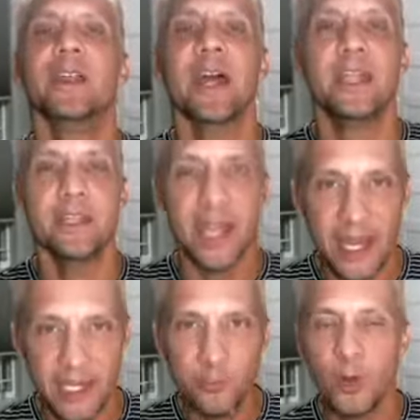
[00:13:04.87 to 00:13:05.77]
an
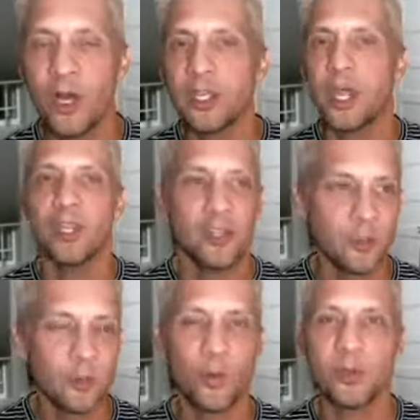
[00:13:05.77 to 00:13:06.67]
A1
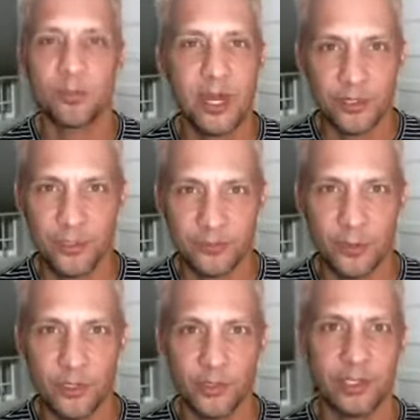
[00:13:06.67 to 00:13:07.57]
number one priority
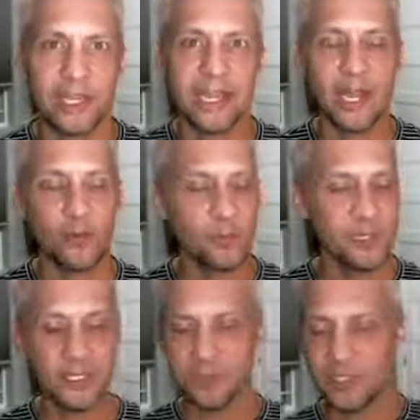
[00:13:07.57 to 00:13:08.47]
for you. Like health
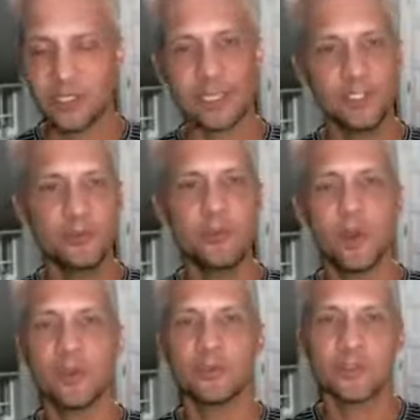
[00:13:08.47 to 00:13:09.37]
becomes it. Like you
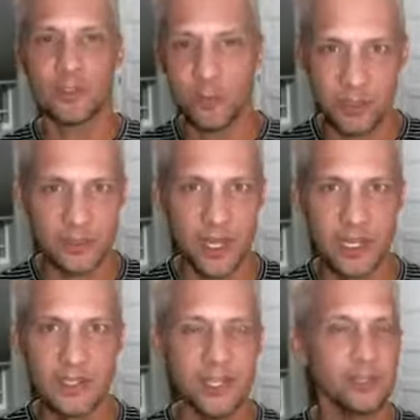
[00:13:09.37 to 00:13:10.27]
are so
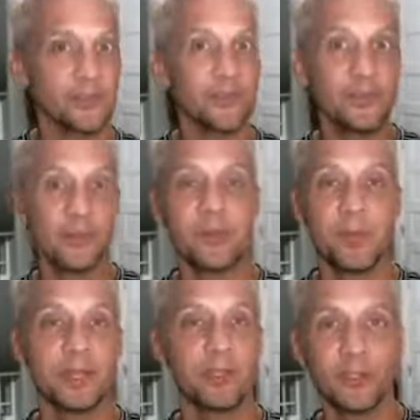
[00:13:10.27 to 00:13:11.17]
excited that you're feeling
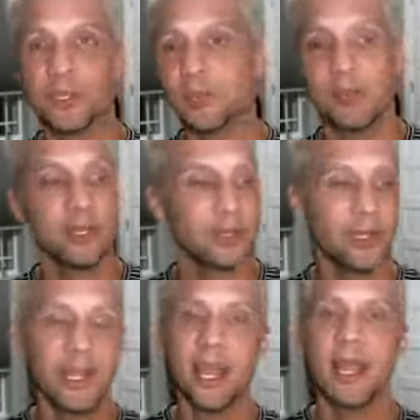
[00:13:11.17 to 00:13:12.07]
better, looking better
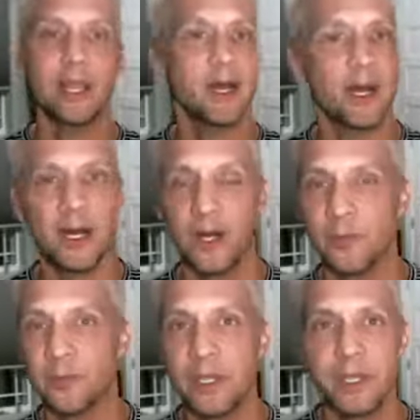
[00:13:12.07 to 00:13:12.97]

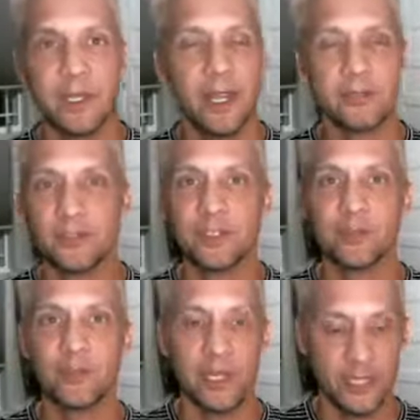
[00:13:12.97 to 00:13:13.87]
every
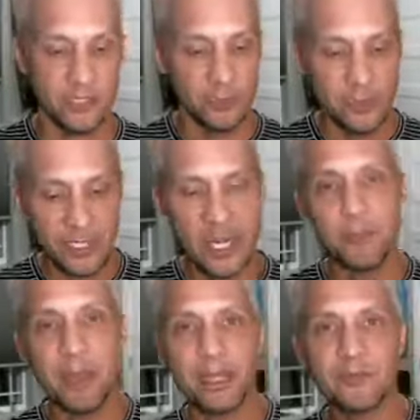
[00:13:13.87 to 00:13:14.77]
single day. You're being a
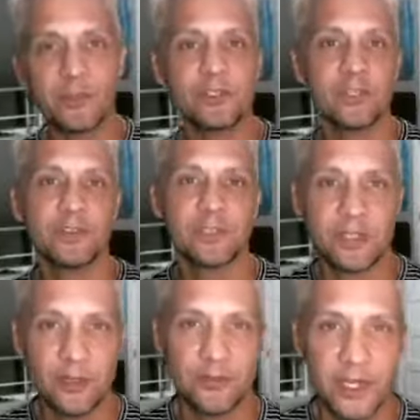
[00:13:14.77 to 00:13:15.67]
better version of
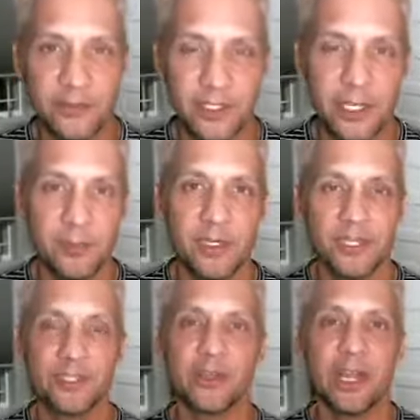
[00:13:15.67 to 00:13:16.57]
yourself every day
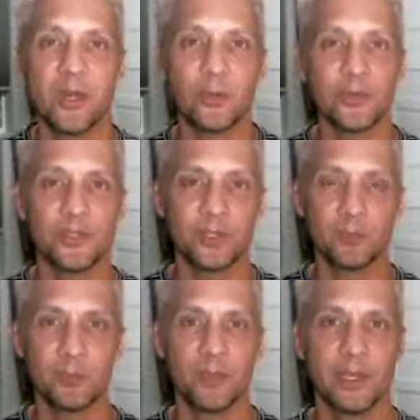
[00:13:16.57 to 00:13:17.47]
because your health is on
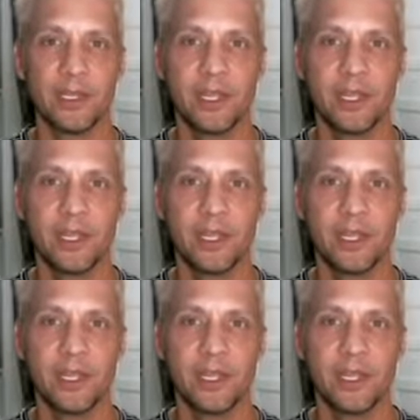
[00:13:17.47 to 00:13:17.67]
point.